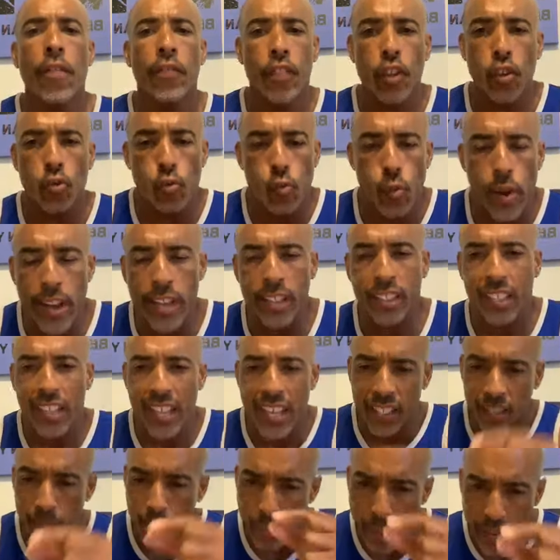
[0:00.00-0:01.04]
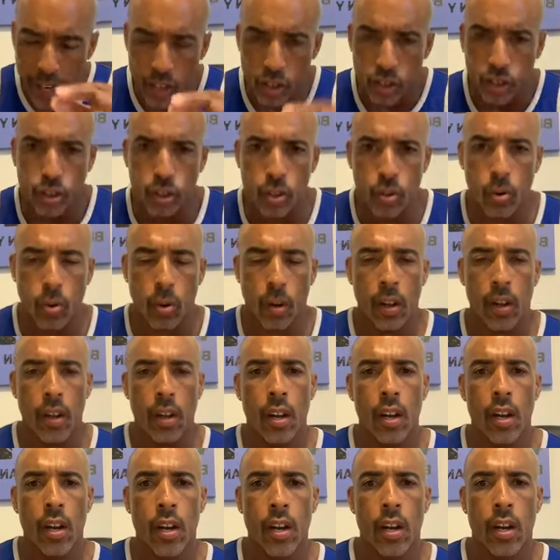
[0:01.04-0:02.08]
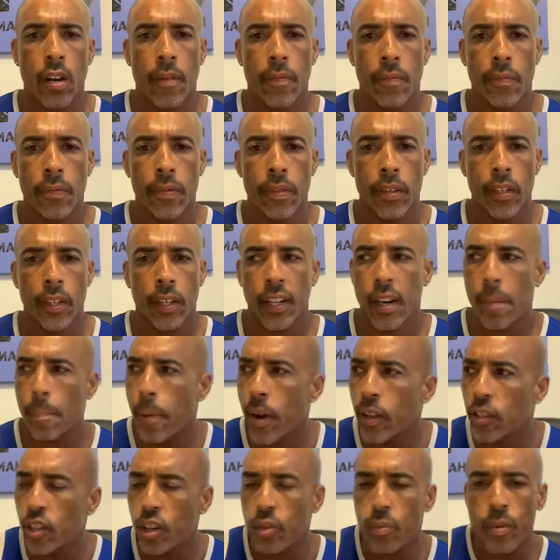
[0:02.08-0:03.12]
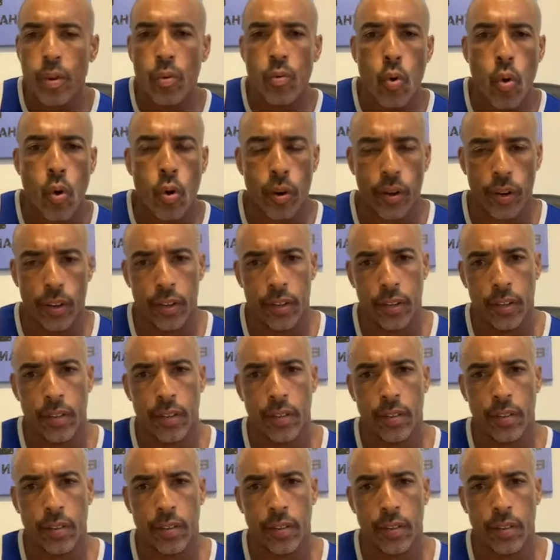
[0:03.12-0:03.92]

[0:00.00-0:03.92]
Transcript: the risk is minuscule compared to the reward.